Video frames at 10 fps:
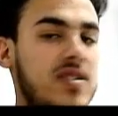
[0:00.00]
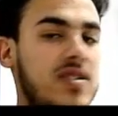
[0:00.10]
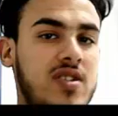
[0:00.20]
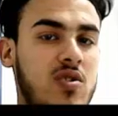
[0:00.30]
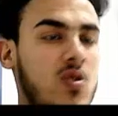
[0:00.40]

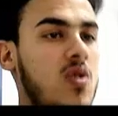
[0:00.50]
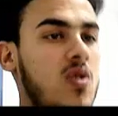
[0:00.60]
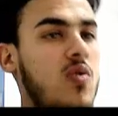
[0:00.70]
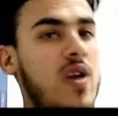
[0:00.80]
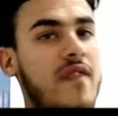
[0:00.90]
So
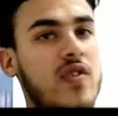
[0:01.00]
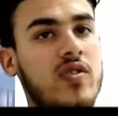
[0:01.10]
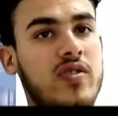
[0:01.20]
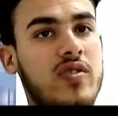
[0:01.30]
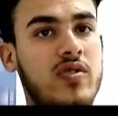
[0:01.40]
we have
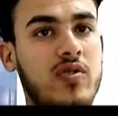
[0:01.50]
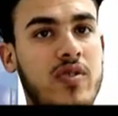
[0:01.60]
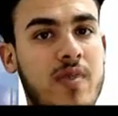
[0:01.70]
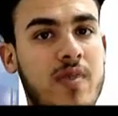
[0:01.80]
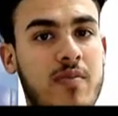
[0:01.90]
first to
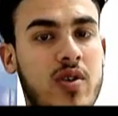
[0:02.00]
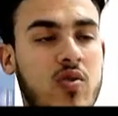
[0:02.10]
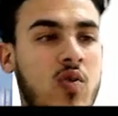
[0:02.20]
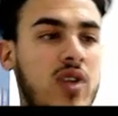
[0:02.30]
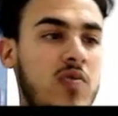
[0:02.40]
remember
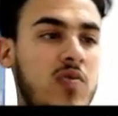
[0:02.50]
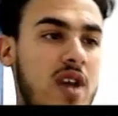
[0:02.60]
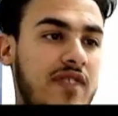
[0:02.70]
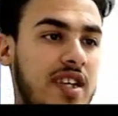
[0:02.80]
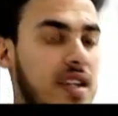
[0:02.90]
what we
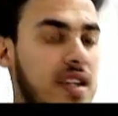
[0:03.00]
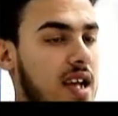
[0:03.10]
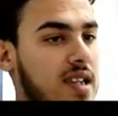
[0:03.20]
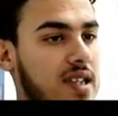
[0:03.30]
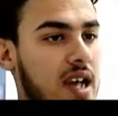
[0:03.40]
have seen
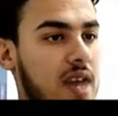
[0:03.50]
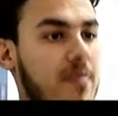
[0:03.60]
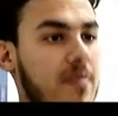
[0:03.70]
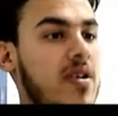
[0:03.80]
last time.